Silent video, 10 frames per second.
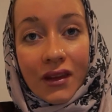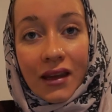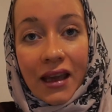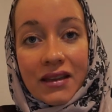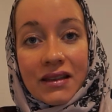
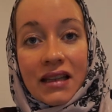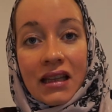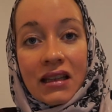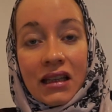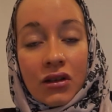
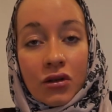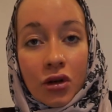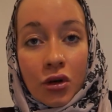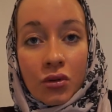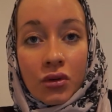extending your
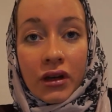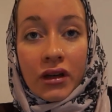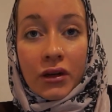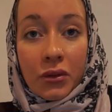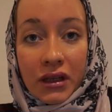own
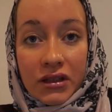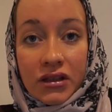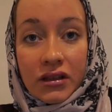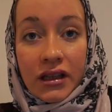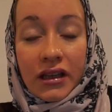
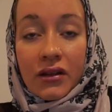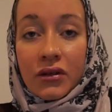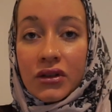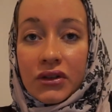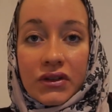questioning or
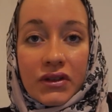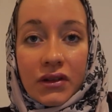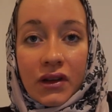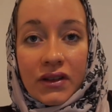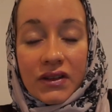just
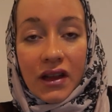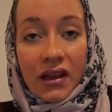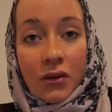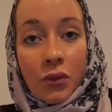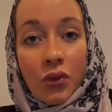understanding
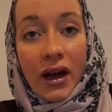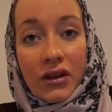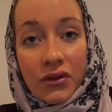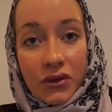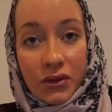of
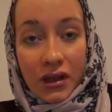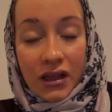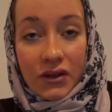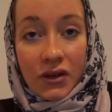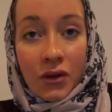you're doing
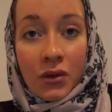it.